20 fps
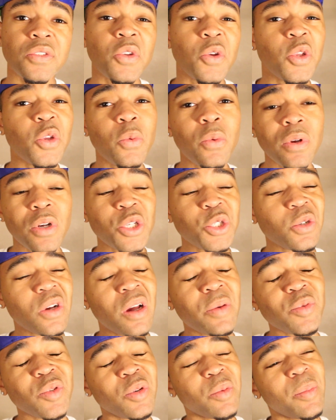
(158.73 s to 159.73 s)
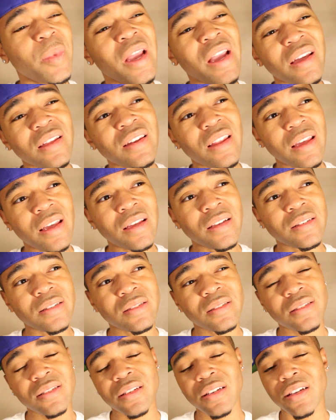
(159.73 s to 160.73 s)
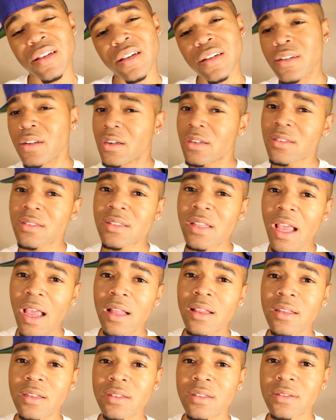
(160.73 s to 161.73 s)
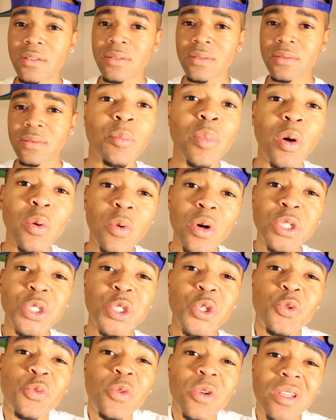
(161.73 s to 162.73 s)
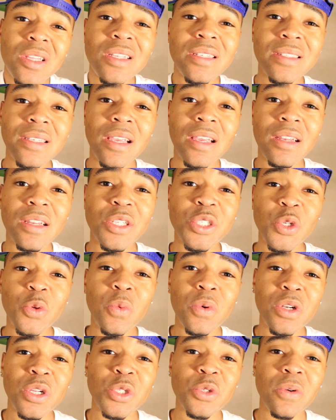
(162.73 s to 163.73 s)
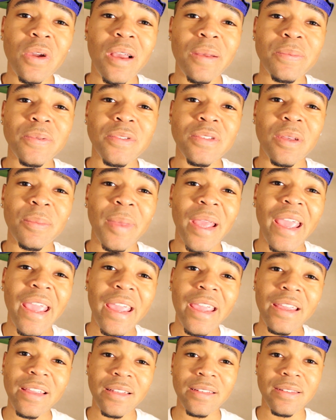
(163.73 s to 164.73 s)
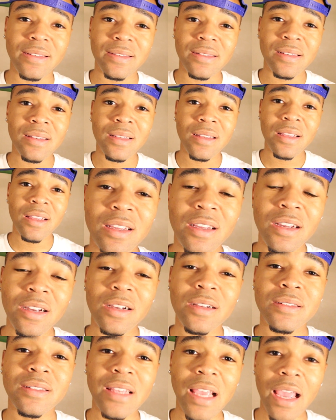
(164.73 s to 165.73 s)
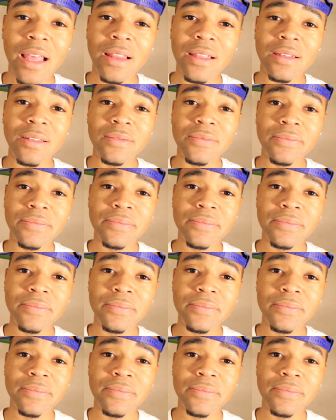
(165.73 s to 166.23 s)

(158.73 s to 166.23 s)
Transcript: So you want to drop your mayonnaise in her salad. But what she really said is you want to drop some AIDS in her salad.